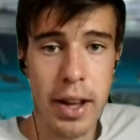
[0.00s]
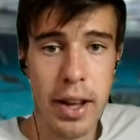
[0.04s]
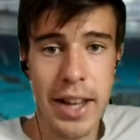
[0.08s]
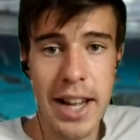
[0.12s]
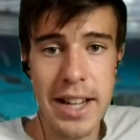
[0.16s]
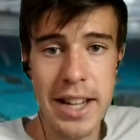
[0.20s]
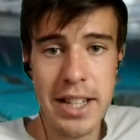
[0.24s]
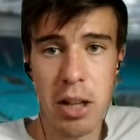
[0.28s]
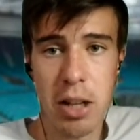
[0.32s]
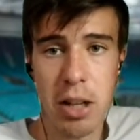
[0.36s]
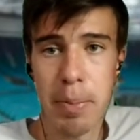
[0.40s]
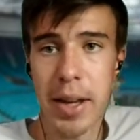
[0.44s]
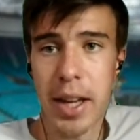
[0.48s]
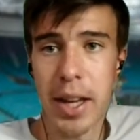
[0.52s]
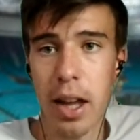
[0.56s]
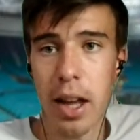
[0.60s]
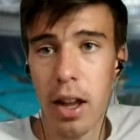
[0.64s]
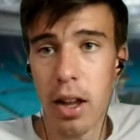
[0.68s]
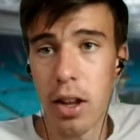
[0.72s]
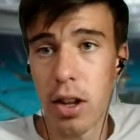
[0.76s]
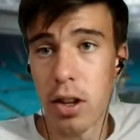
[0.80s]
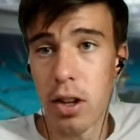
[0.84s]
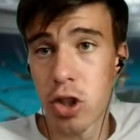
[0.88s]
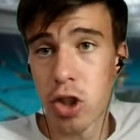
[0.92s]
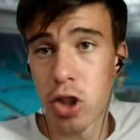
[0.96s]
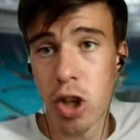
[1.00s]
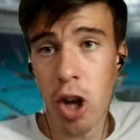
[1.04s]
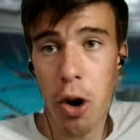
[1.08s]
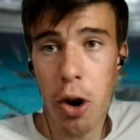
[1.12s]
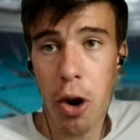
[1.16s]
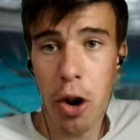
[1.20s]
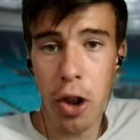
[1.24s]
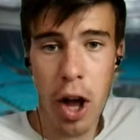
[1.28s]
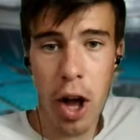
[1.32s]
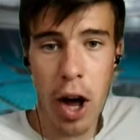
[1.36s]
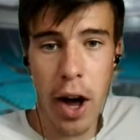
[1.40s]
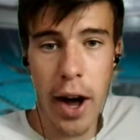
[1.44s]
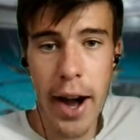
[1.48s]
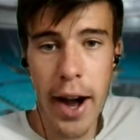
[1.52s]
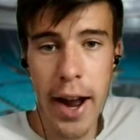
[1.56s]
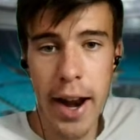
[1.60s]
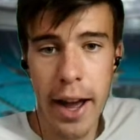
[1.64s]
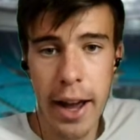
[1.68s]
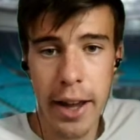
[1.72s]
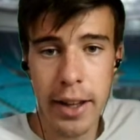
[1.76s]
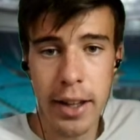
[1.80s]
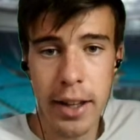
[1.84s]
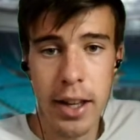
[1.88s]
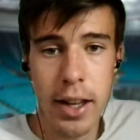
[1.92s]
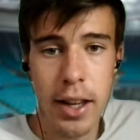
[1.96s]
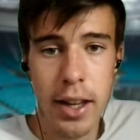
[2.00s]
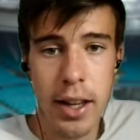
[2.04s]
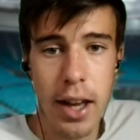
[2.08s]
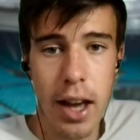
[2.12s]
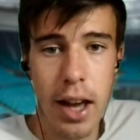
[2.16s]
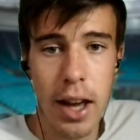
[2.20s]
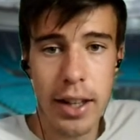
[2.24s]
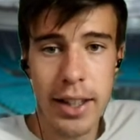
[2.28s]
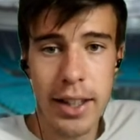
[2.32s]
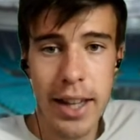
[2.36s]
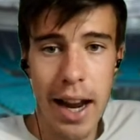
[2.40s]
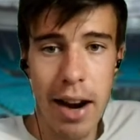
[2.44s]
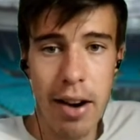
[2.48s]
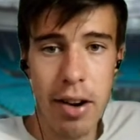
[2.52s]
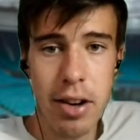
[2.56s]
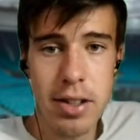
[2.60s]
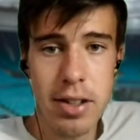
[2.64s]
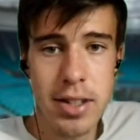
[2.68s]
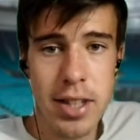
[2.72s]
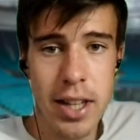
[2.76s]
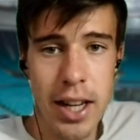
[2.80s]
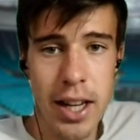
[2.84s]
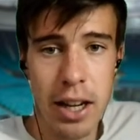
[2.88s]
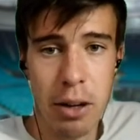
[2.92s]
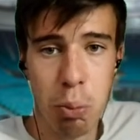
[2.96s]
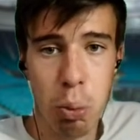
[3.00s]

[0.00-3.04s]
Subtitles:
That's going to be shown on the highlight, a guaranteed.